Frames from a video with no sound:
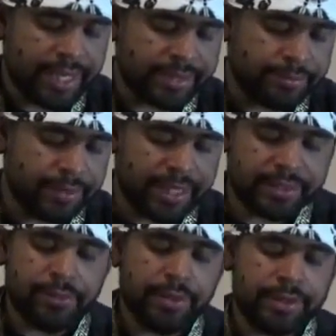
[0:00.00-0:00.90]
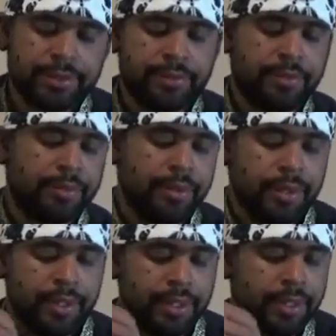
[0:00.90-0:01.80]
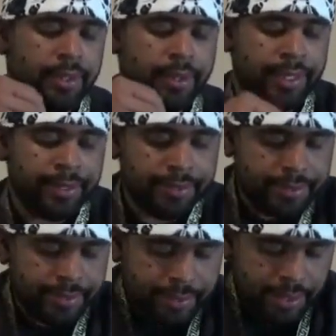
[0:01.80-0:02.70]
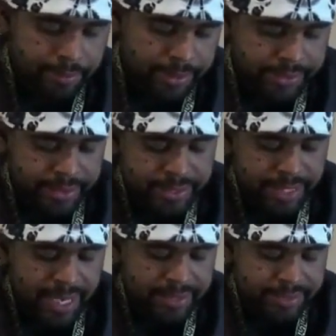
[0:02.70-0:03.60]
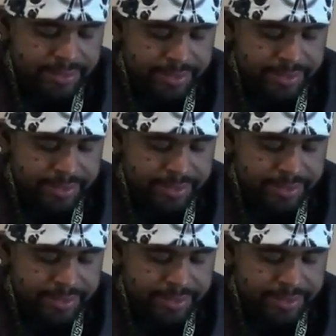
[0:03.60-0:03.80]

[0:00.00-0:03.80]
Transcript: So that's what that's going into. All right. Now, when it says the